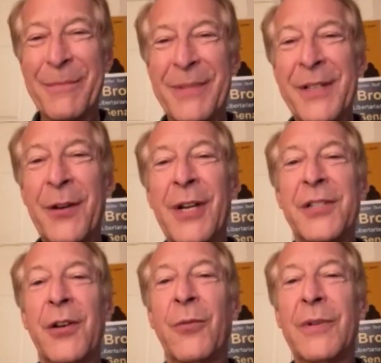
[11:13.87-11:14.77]
But well,
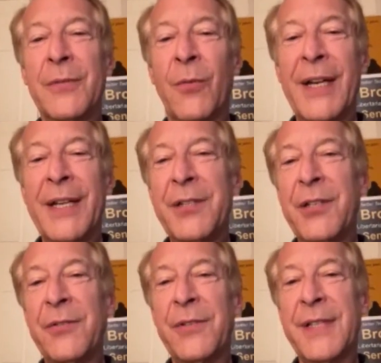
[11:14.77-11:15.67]
so what
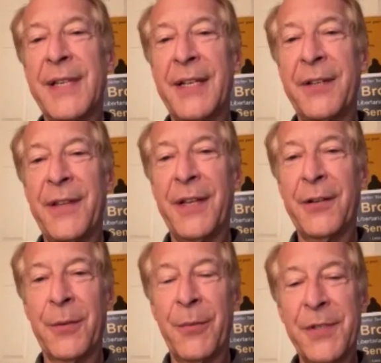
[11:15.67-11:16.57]
issues do you think
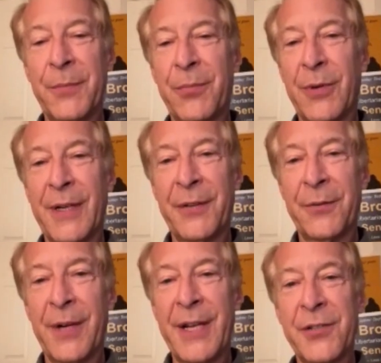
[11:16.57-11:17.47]
are the most important in
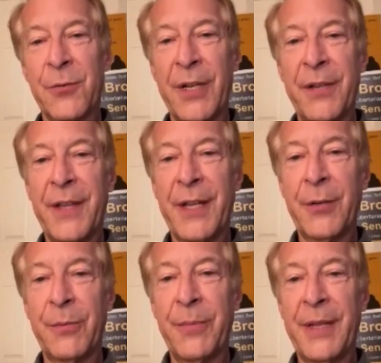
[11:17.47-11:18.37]
the race, or what do you
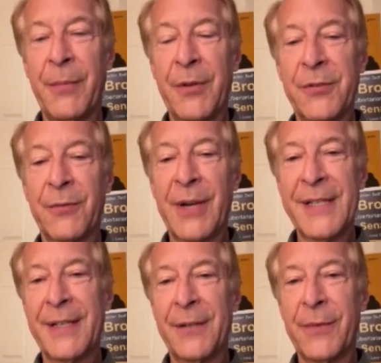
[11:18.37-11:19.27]
think would be the most
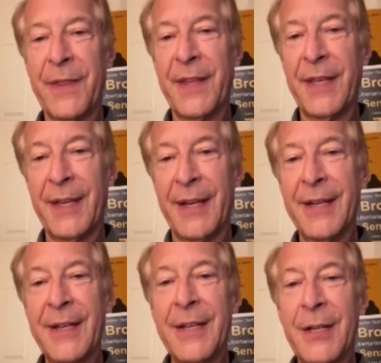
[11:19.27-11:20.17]
resonant
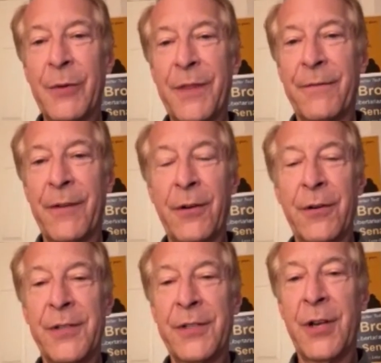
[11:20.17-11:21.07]
with the
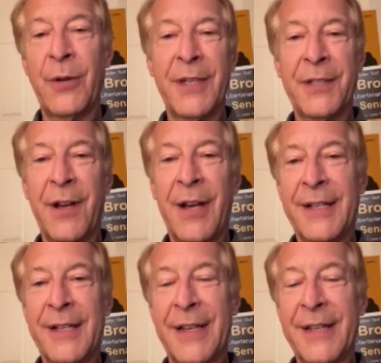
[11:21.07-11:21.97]
voters, knowing that
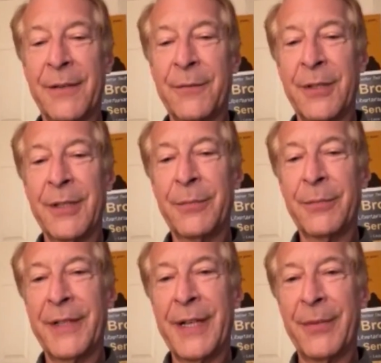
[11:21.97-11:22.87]
Doggett's like a real
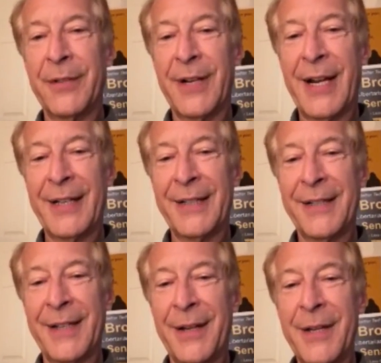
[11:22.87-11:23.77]
liberal Democrat
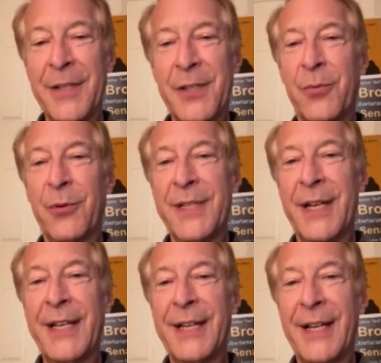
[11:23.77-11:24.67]
and supports
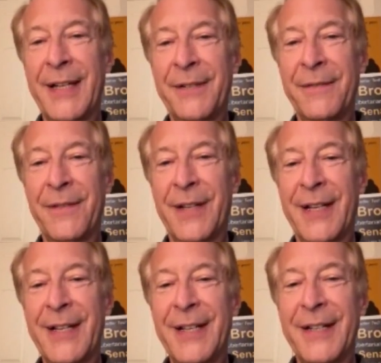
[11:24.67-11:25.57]
any kind
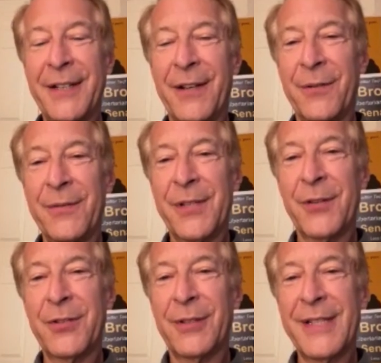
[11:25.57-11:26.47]
of
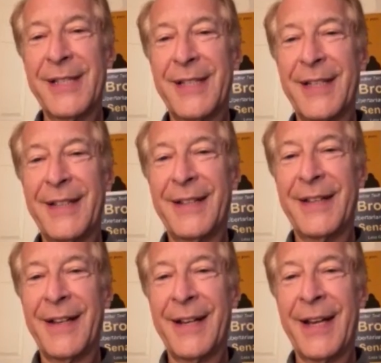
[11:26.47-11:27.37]
socialistic
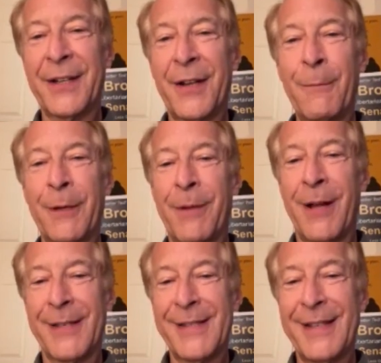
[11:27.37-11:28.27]
economic
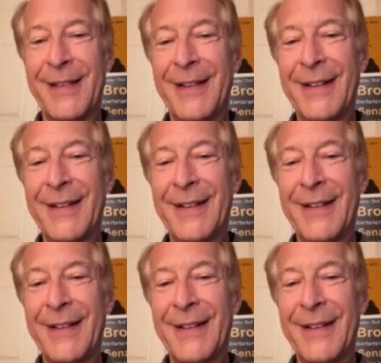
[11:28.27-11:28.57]
policy?